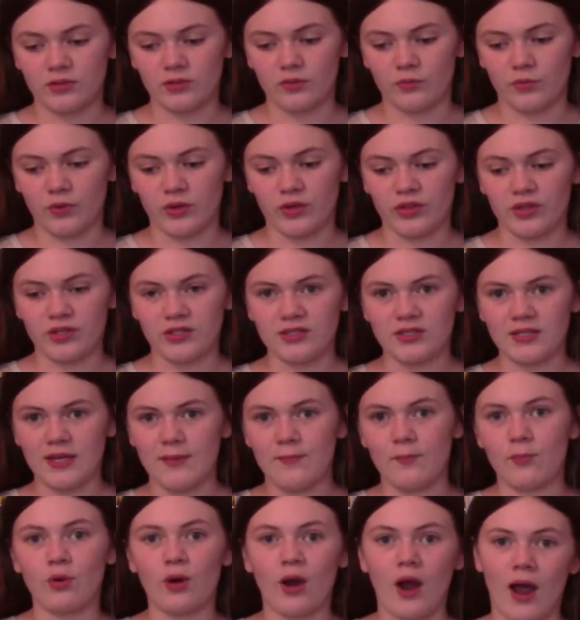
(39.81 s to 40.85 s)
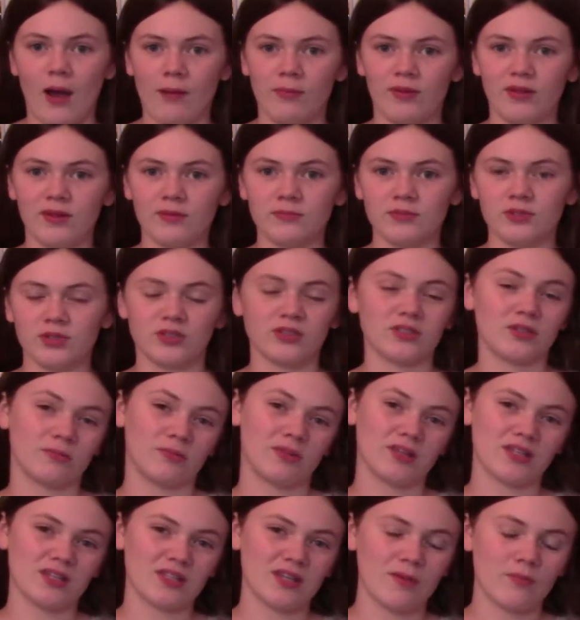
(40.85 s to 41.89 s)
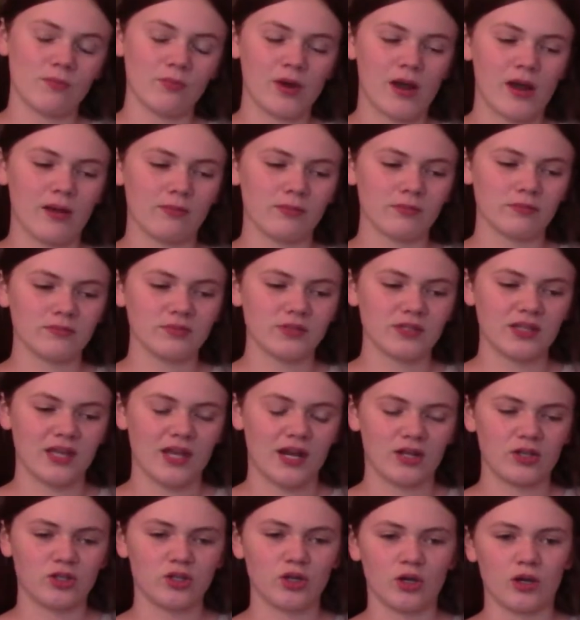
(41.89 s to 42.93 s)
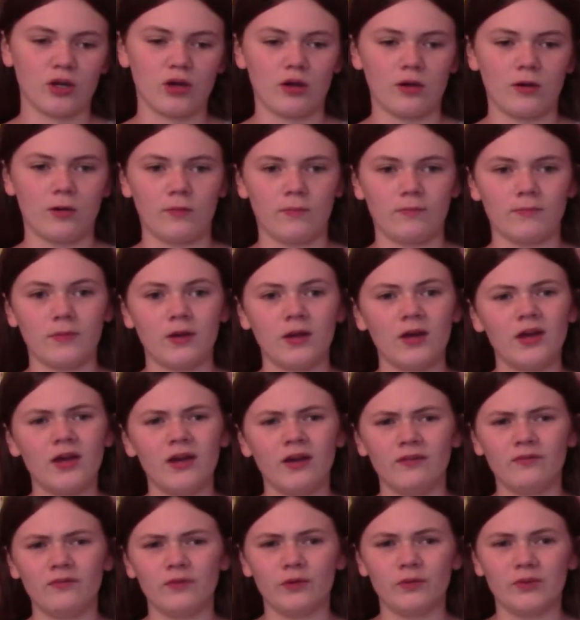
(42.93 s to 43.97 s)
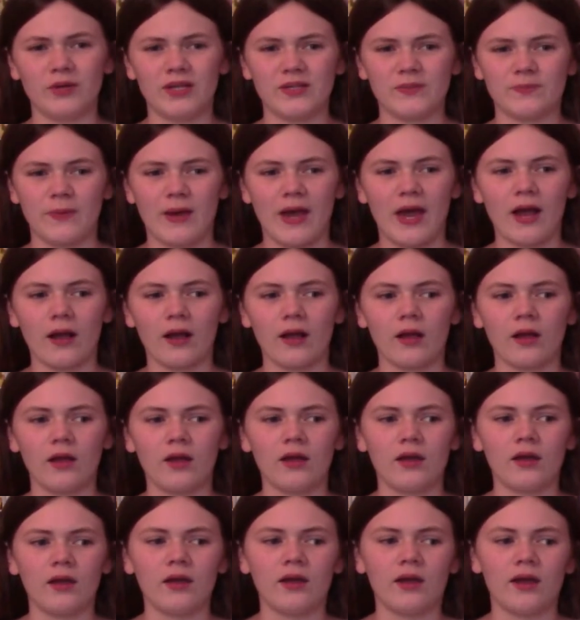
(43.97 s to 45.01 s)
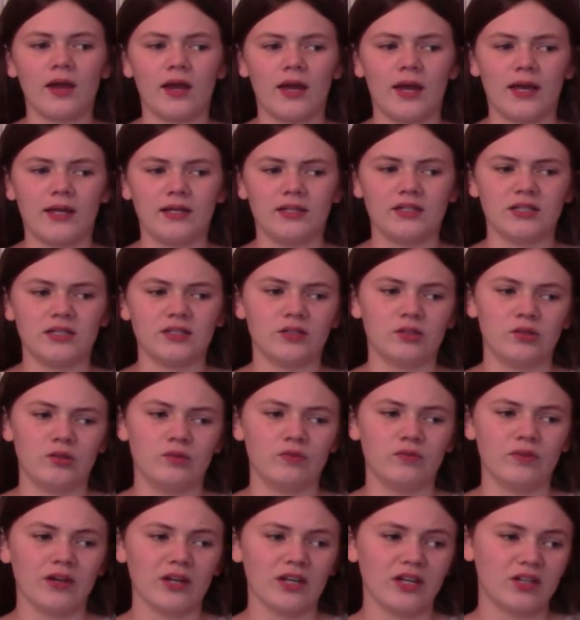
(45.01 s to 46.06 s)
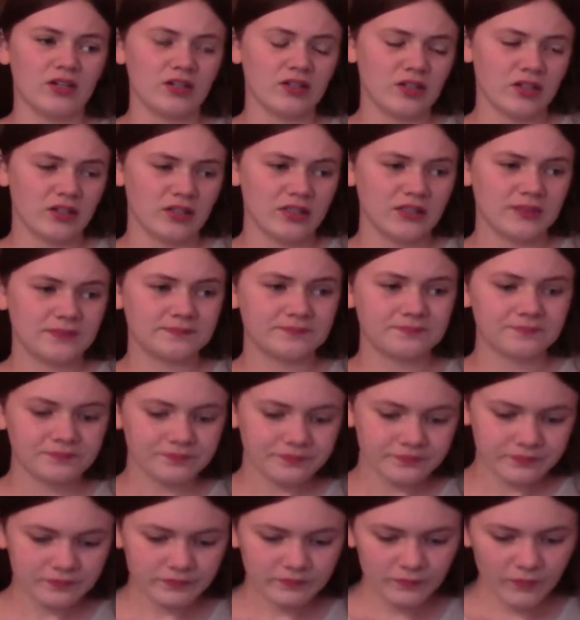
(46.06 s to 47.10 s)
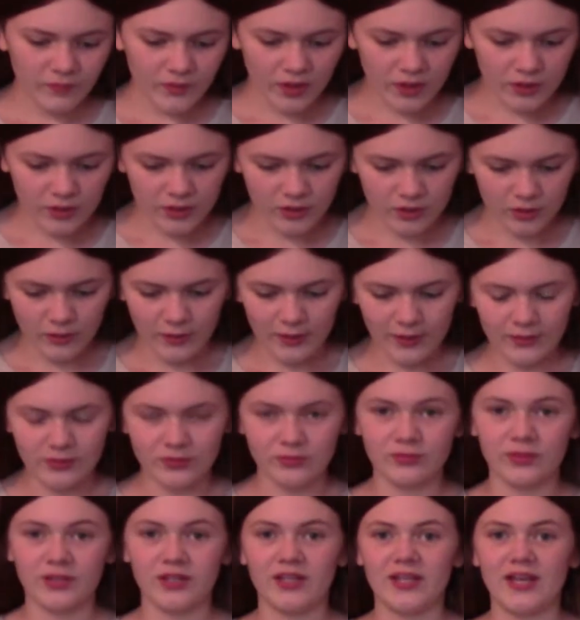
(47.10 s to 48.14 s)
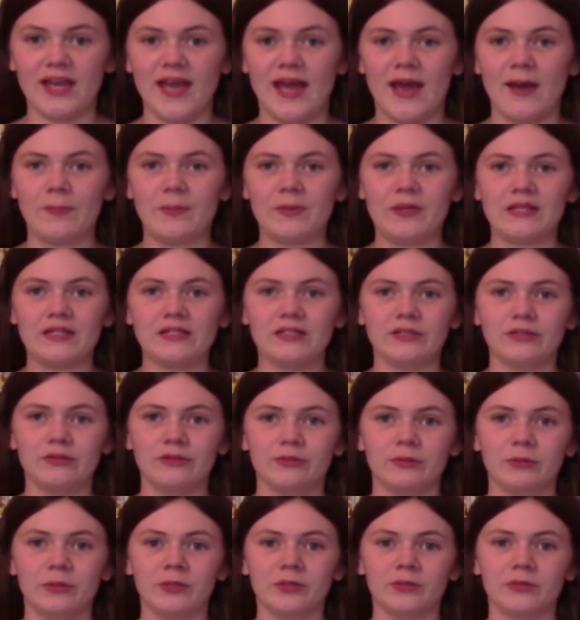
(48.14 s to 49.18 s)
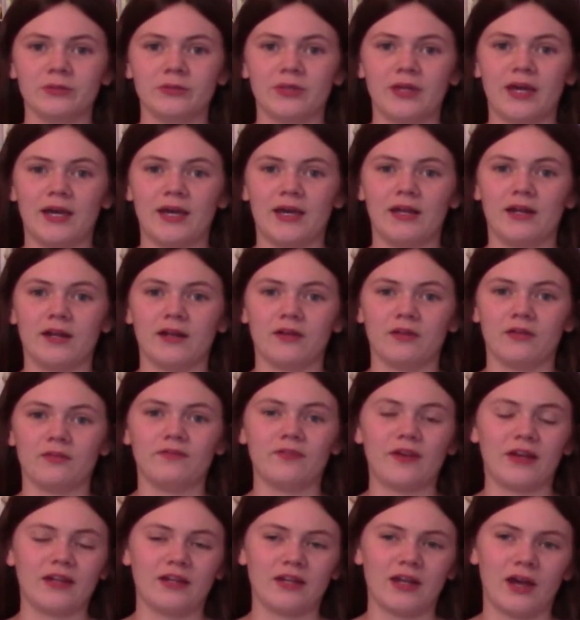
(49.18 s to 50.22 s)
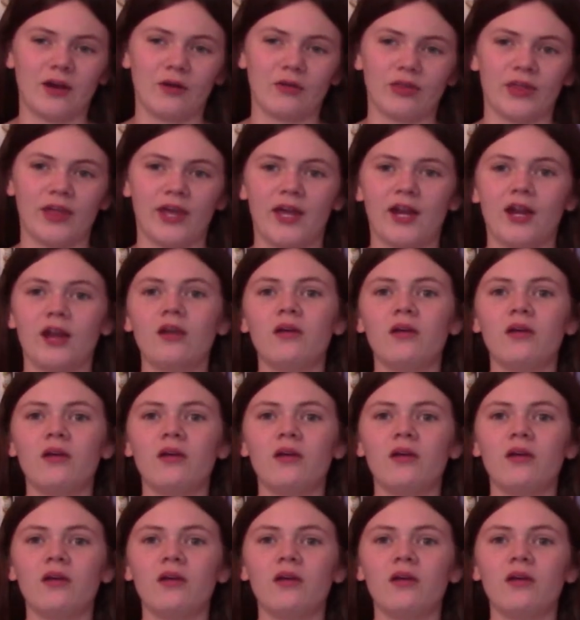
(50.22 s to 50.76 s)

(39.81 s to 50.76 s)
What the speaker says: with the same problems, or some of the same problems that I took a few weeks back, I didn't do very good on it. So I was really happy to learn that, or find out that